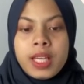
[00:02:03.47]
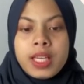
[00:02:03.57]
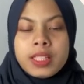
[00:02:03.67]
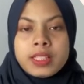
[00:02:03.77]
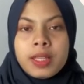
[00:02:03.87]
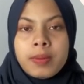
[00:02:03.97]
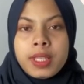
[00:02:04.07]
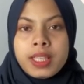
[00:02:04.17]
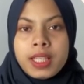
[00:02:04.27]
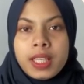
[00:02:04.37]

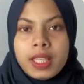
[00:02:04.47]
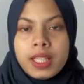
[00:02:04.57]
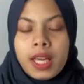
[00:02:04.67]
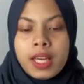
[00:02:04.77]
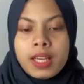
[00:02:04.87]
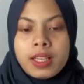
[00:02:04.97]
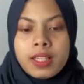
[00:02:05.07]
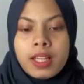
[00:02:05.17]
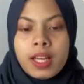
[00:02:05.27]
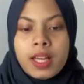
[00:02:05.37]
instability in the
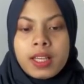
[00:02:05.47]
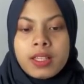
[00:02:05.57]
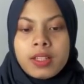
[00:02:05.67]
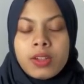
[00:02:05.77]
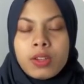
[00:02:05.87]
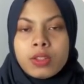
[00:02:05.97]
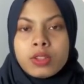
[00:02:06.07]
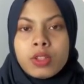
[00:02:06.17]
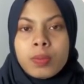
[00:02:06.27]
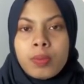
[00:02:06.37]
ankle, and
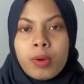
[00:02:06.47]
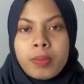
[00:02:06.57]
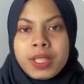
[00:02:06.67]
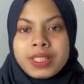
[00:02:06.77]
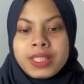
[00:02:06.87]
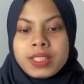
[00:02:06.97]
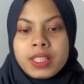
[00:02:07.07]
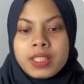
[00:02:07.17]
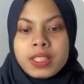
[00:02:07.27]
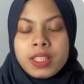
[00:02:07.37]
also popping
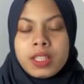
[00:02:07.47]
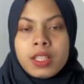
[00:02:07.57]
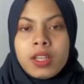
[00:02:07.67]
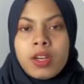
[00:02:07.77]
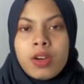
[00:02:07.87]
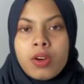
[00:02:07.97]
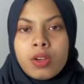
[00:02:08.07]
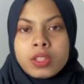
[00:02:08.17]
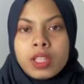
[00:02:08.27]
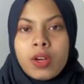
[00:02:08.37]
sensation or
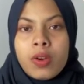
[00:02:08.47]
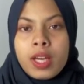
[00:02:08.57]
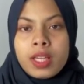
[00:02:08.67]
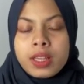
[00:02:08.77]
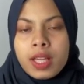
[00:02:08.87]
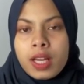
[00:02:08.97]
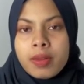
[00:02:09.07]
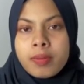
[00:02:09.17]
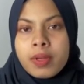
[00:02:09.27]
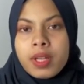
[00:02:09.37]
sound at the
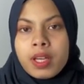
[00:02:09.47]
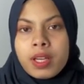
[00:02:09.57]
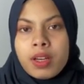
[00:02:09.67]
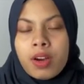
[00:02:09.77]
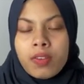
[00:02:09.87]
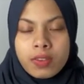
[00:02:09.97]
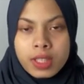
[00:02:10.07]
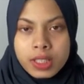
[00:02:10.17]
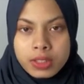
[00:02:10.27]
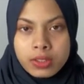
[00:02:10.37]
time of the
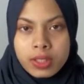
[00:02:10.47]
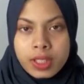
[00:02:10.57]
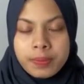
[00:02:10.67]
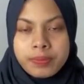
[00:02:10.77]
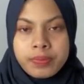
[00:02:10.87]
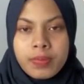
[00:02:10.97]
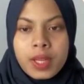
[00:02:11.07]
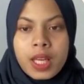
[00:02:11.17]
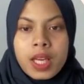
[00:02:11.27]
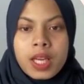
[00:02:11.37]
injury.
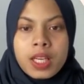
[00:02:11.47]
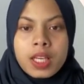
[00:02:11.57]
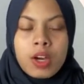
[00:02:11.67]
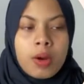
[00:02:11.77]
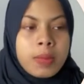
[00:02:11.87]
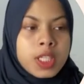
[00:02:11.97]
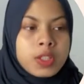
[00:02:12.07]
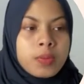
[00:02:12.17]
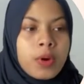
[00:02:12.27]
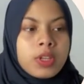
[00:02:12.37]
The common
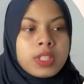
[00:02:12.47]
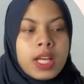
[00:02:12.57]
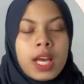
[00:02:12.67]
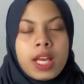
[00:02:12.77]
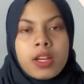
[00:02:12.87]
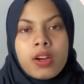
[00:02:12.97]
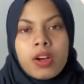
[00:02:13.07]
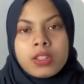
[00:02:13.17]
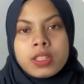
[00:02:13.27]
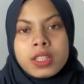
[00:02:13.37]
sports that
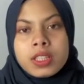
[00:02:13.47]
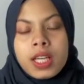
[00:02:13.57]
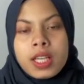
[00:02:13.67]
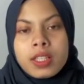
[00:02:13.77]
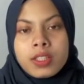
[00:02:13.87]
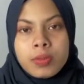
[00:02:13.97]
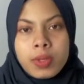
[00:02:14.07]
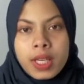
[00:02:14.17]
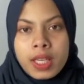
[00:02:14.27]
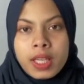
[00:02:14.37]
causes ankle
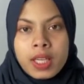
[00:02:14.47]
sprain